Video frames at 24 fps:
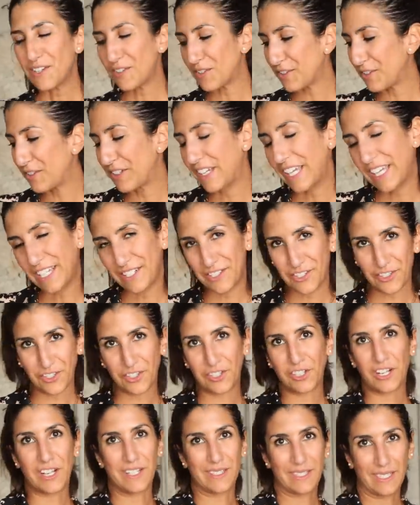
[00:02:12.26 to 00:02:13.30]
you're looking at your
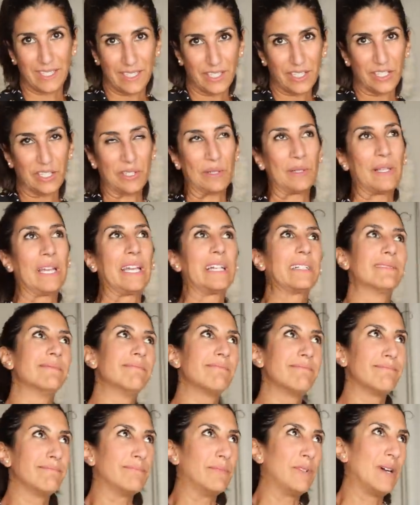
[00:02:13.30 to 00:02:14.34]
closet and you're like,
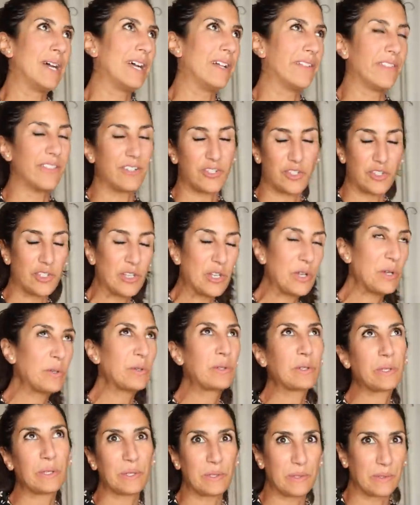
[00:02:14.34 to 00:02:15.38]
mm, well, there's
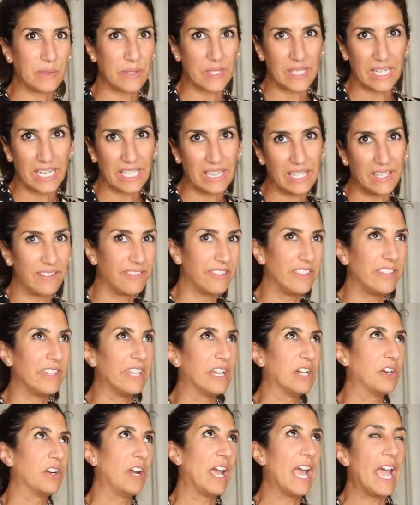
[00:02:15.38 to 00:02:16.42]
no clothes that I love in
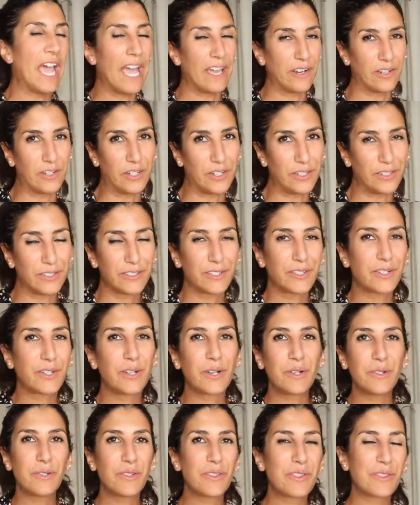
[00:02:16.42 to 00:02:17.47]
there at all,
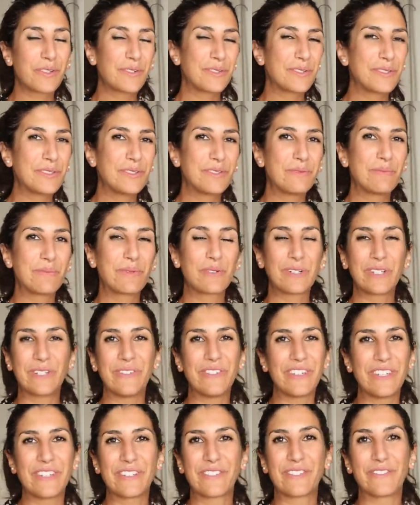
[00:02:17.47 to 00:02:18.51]
go through
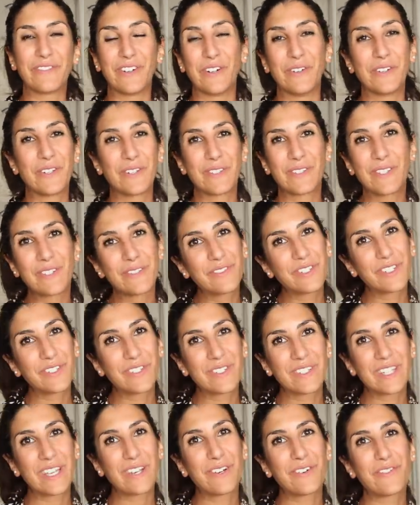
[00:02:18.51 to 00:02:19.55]
previous photos of
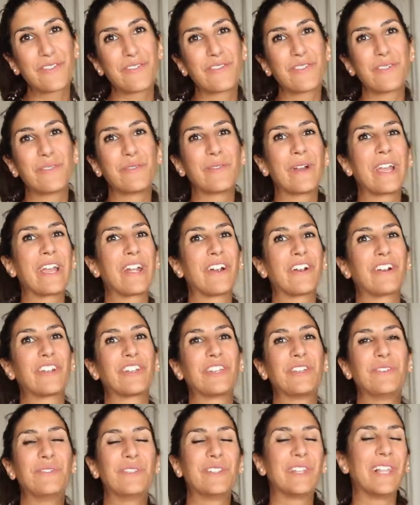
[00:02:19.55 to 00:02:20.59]
yourself where
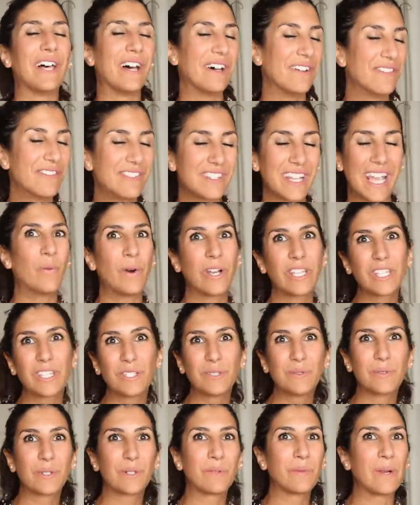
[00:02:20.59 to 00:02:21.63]
you loved what
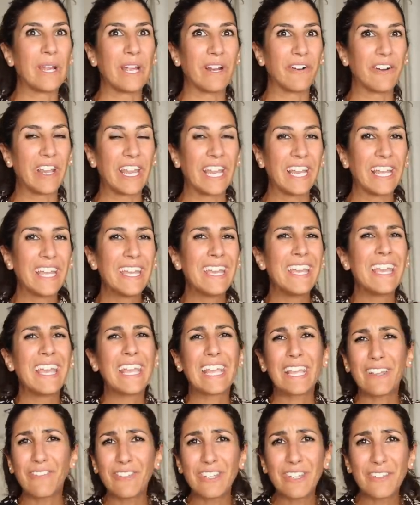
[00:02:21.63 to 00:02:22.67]
you were wearing.
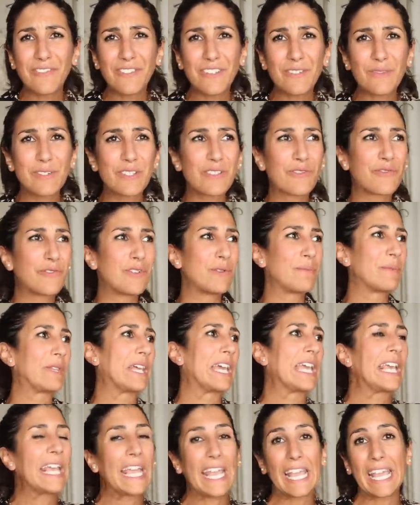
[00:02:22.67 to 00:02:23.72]
Even if it was from
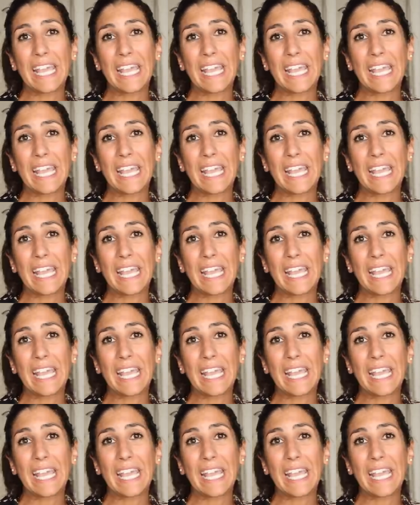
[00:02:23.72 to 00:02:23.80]
like